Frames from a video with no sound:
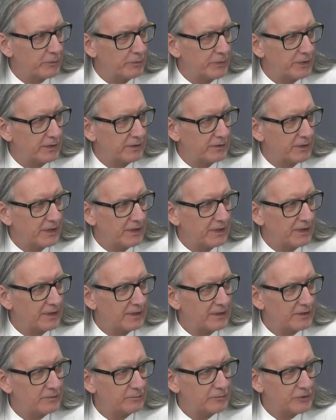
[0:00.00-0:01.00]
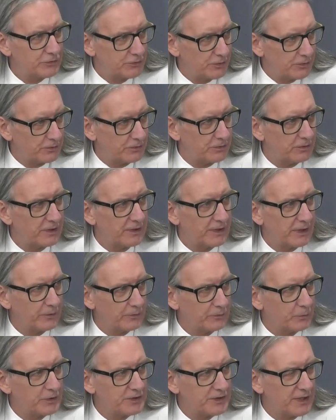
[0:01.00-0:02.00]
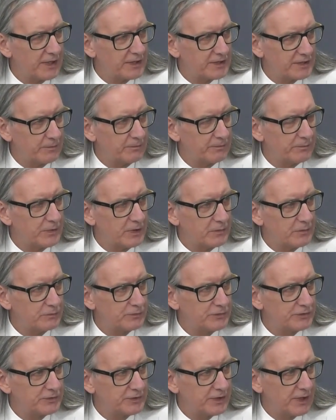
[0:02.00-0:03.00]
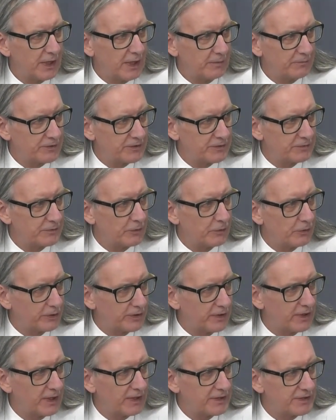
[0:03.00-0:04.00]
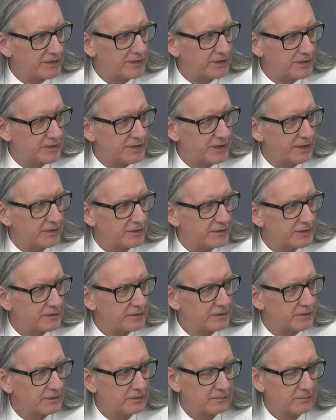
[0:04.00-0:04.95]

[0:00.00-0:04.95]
would be true. It would take some time to organise these things.